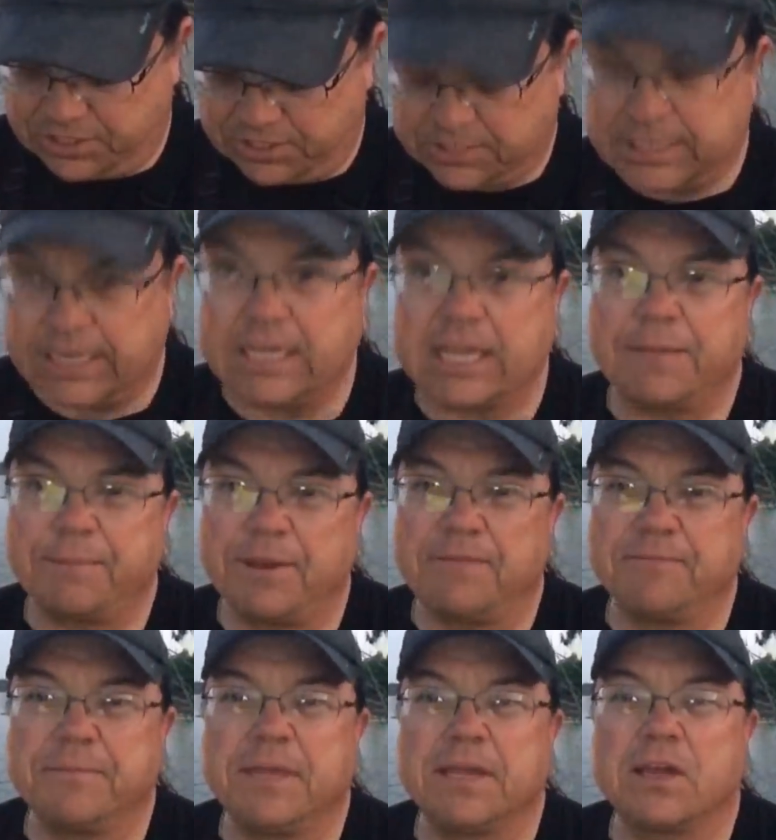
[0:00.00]
I've seen a couple
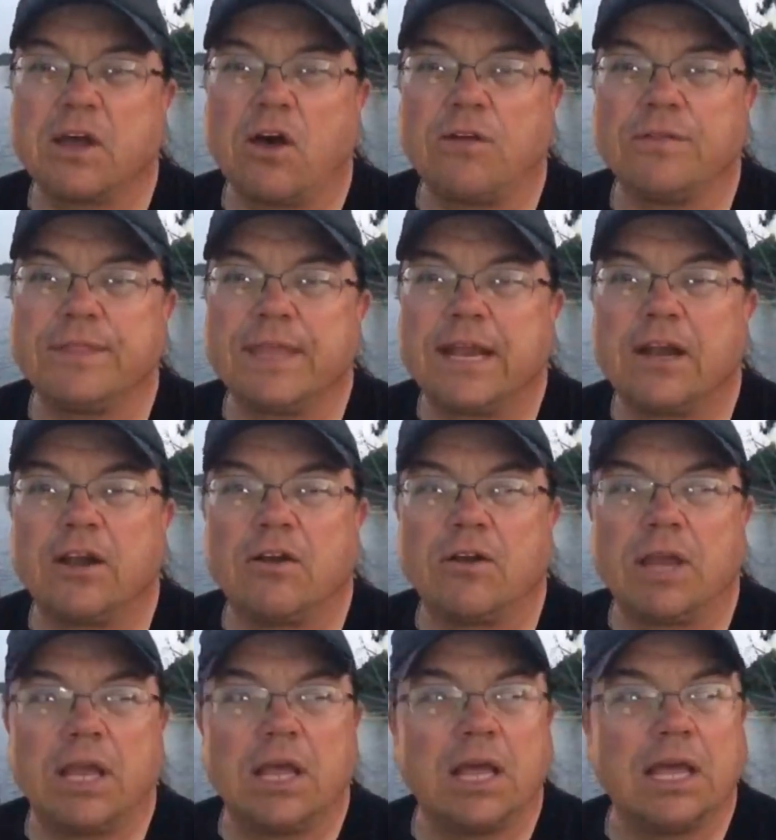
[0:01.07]
of them get caught there
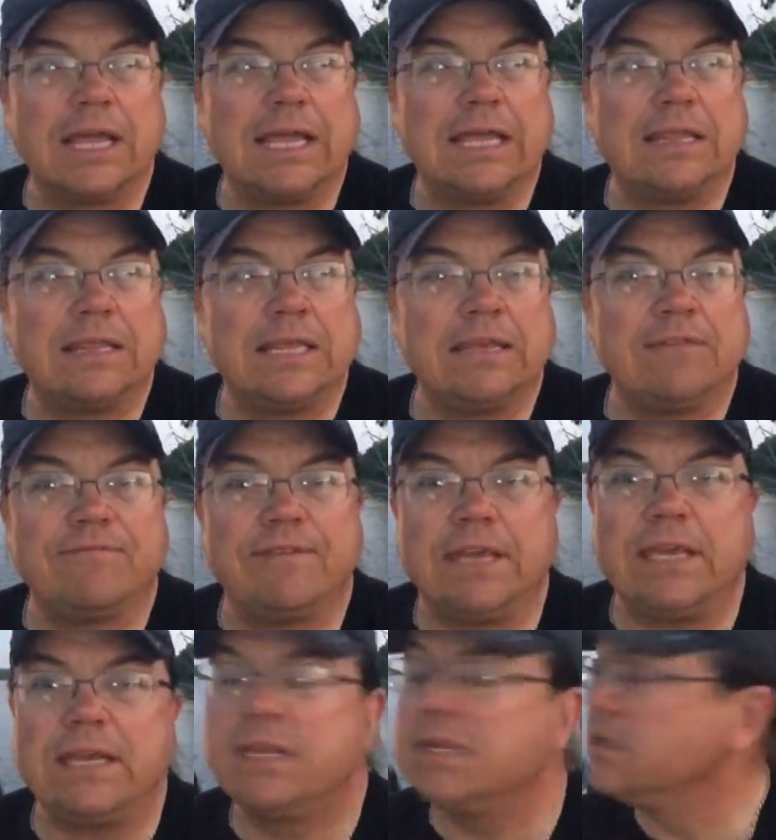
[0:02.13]
in the
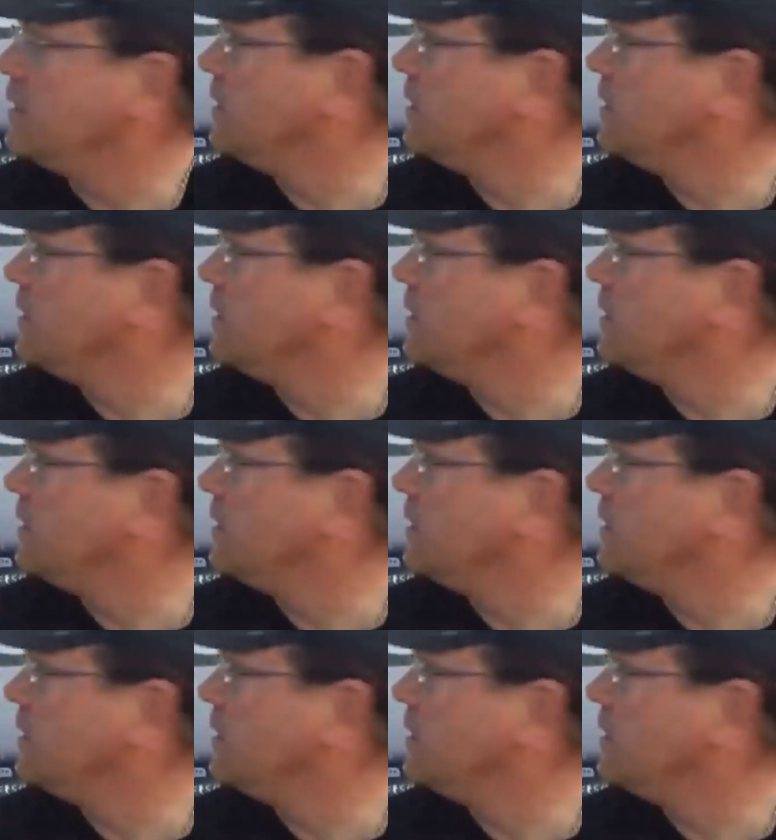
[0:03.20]
feed.